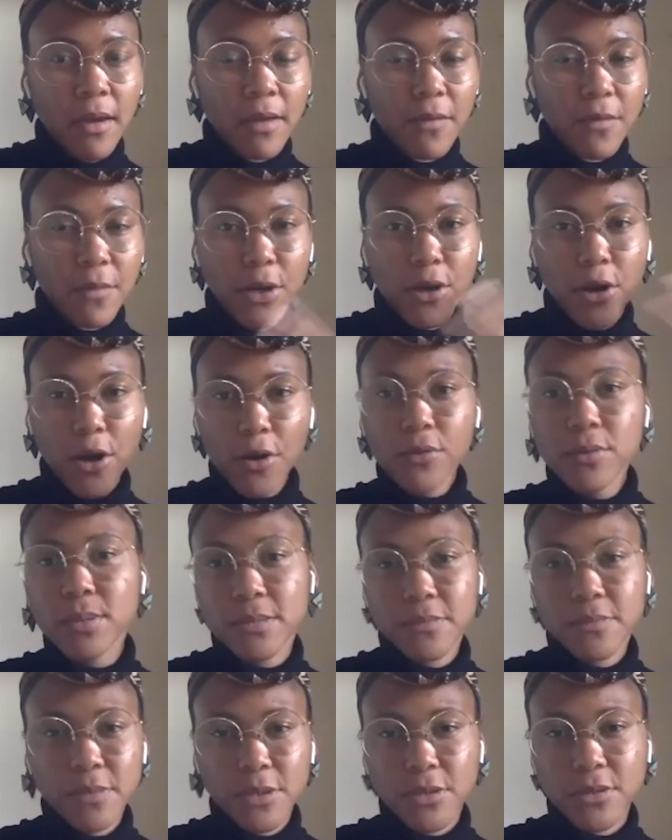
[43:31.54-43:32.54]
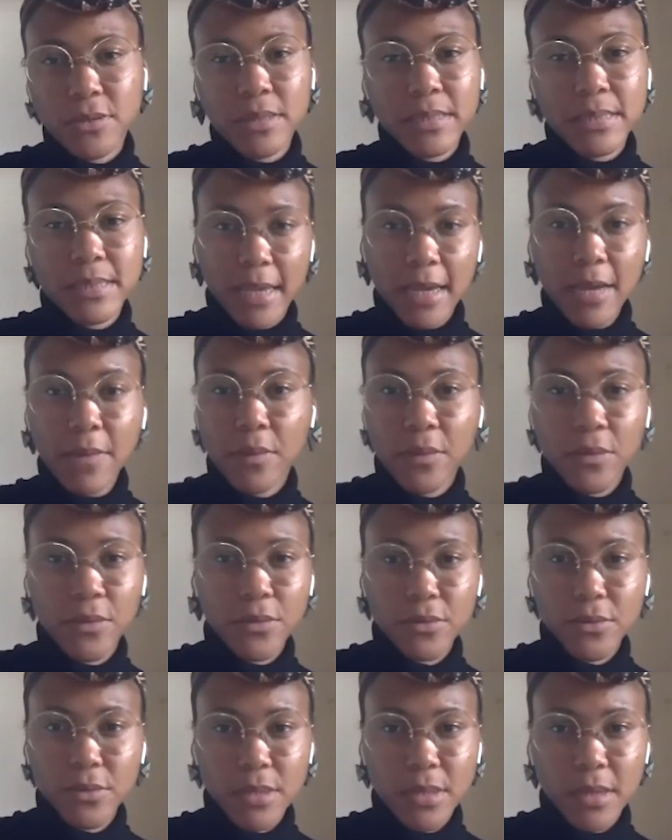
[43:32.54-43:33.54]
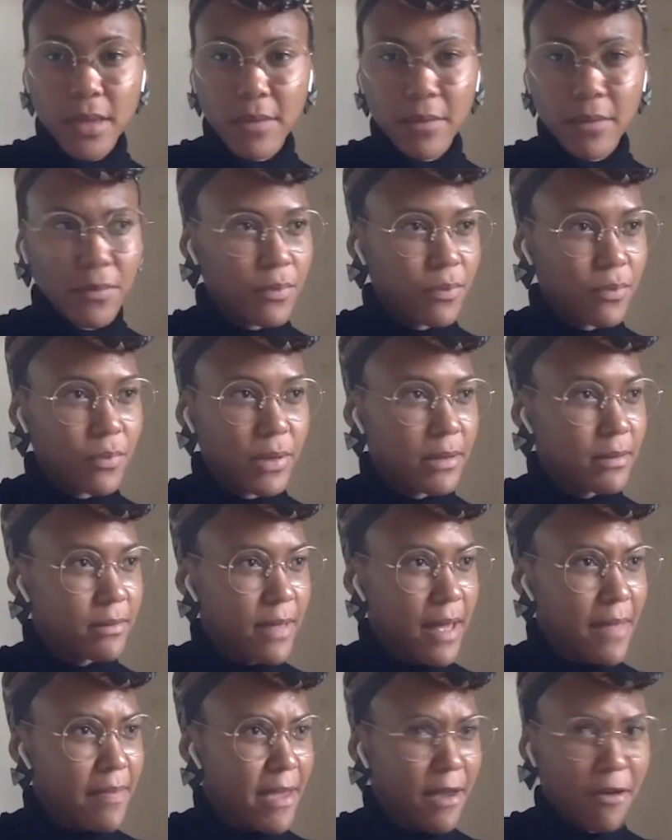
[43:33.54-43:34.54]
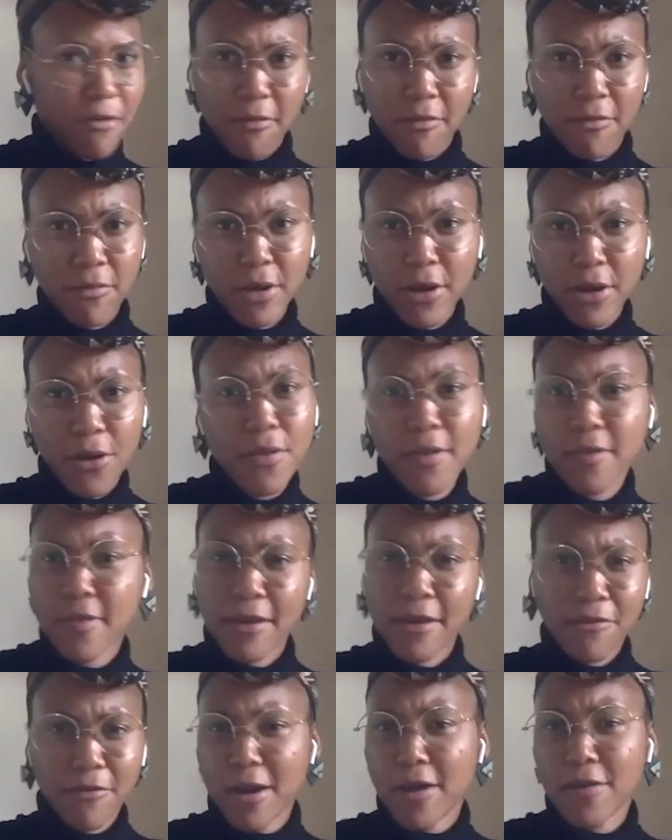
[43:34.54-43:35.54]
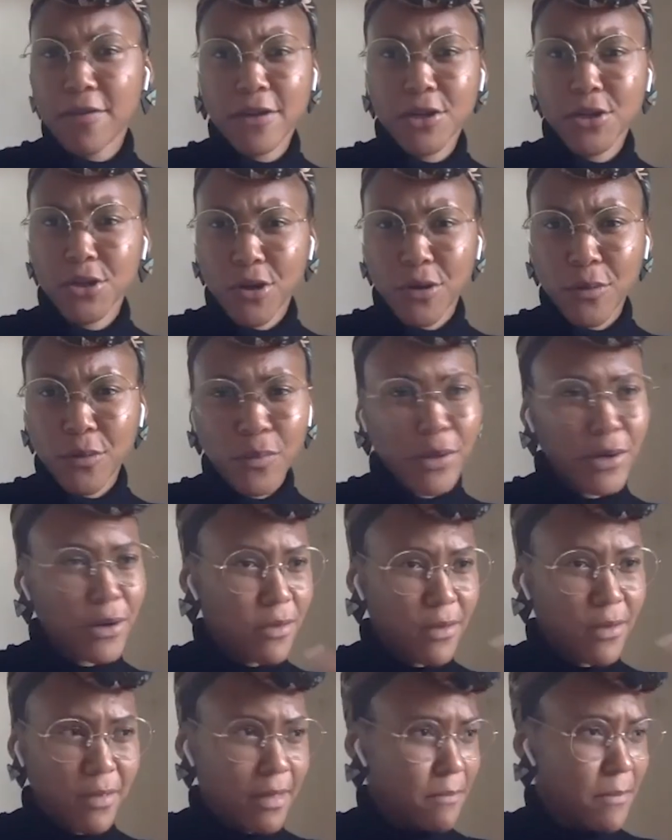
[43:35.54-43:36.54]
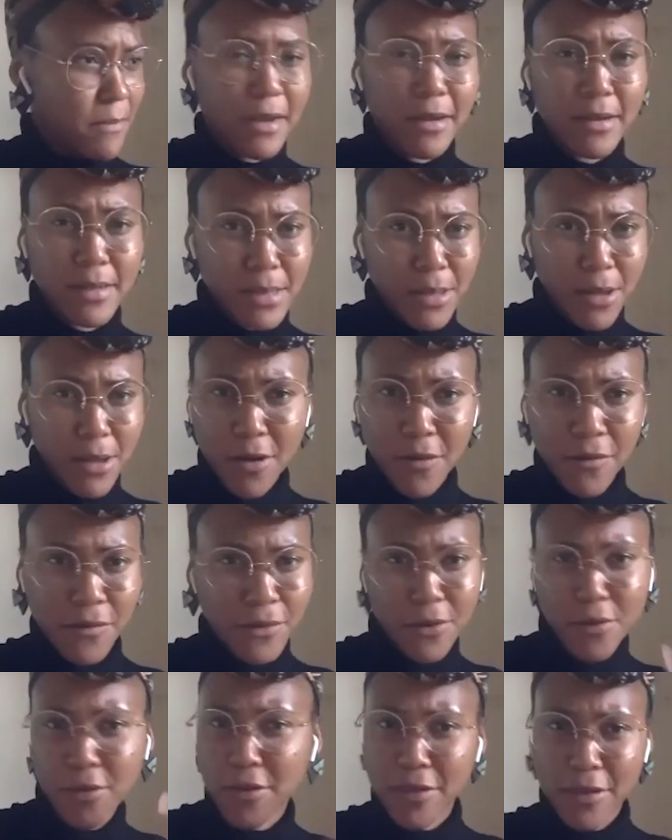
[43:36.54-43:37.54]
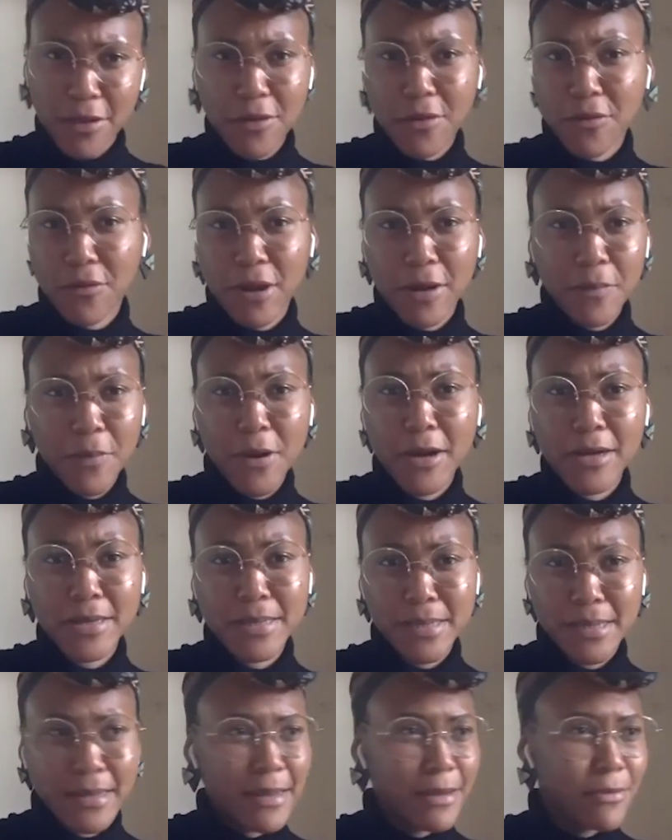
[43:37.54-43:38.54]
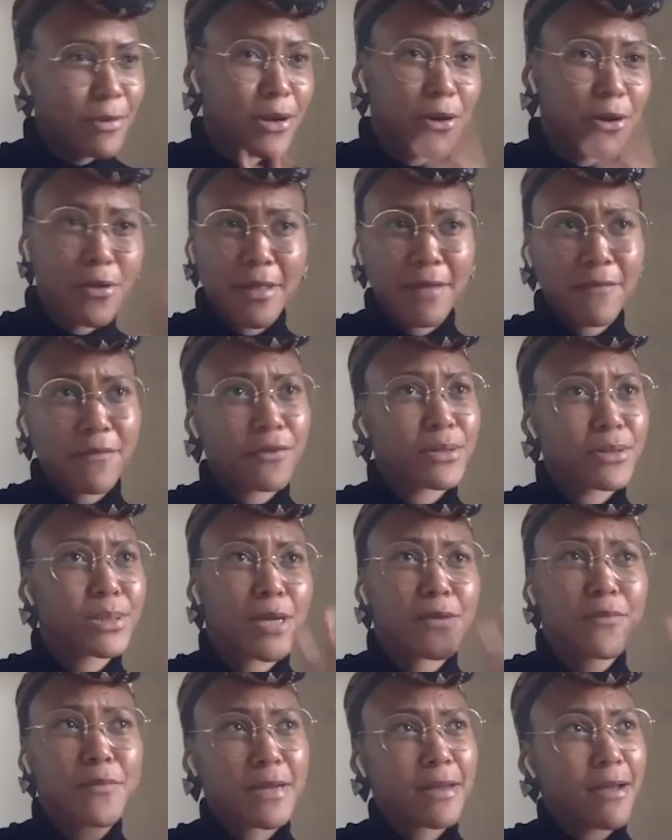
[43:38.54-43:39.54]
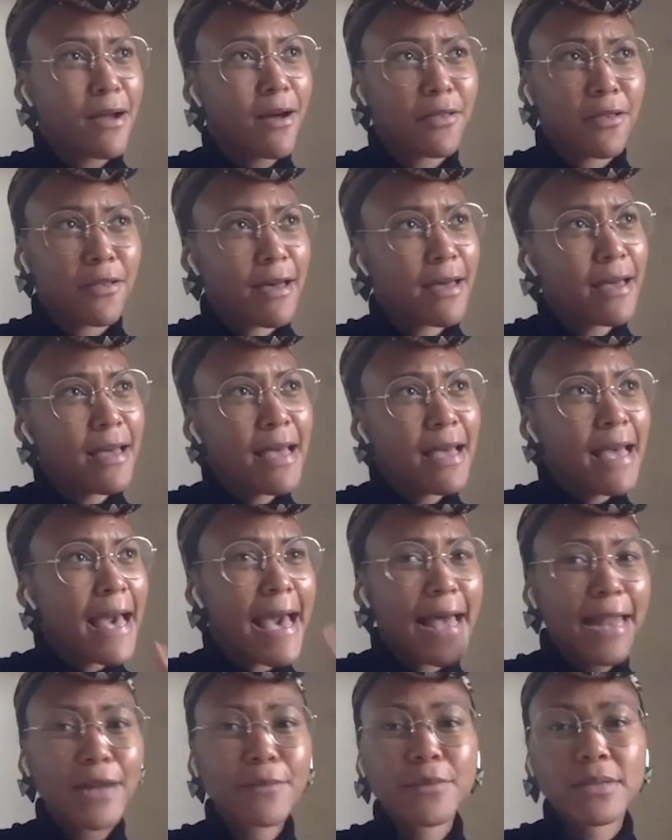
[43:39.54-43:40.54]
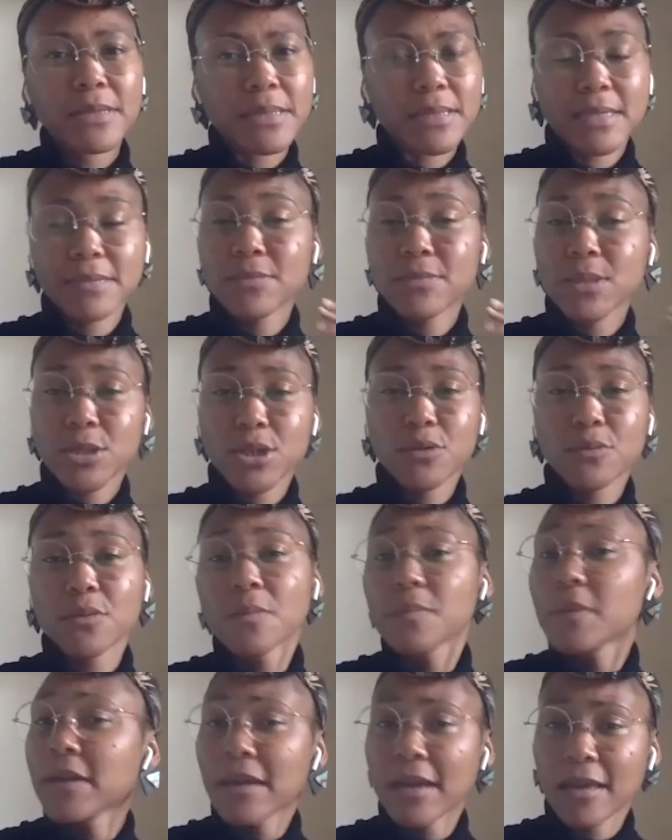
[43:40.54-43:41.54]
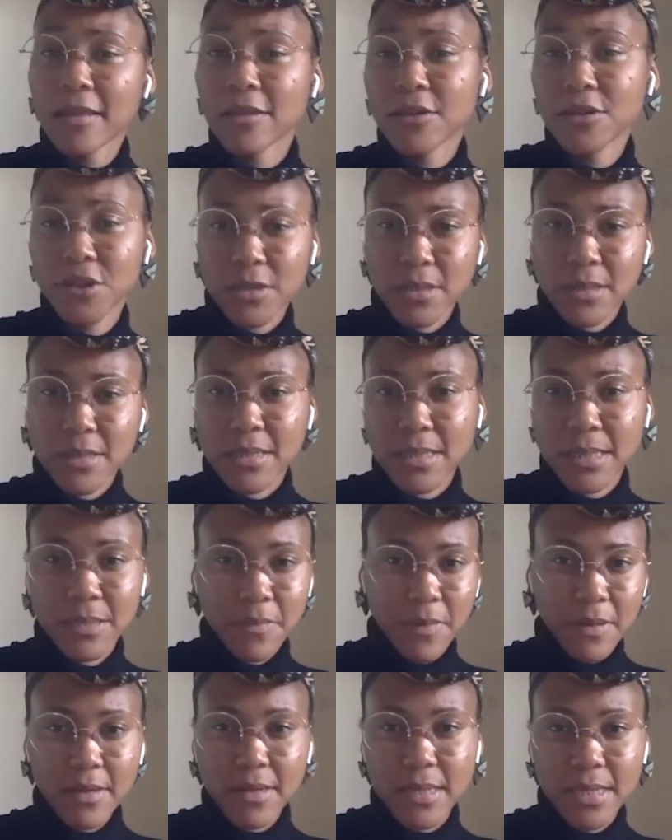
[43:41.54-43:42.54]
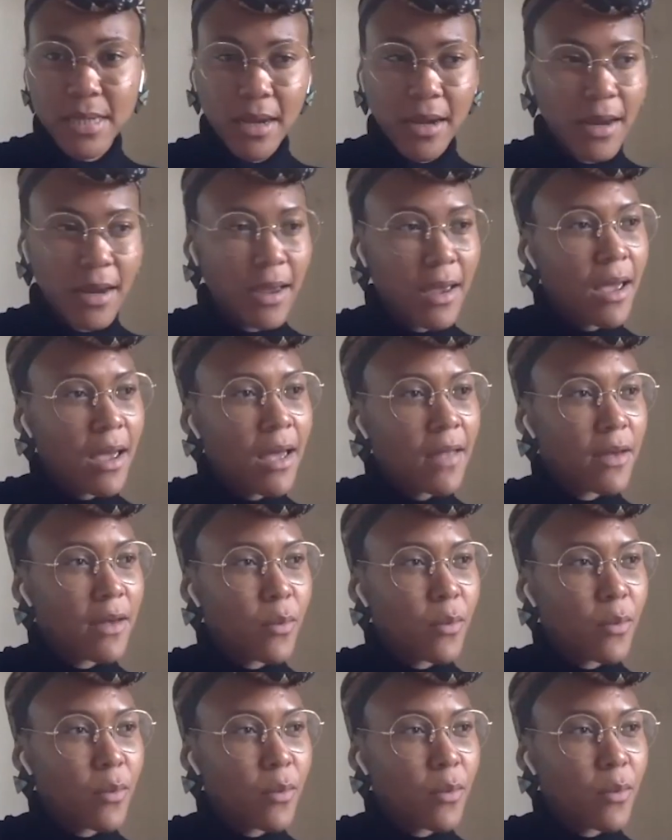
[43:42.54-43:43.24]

if we know somebody who's disabled and we know that they're great at their job, we know that they make us laugh, we know that they're a great person, and we know that they've got so many other elements to them as a human being than just their disability.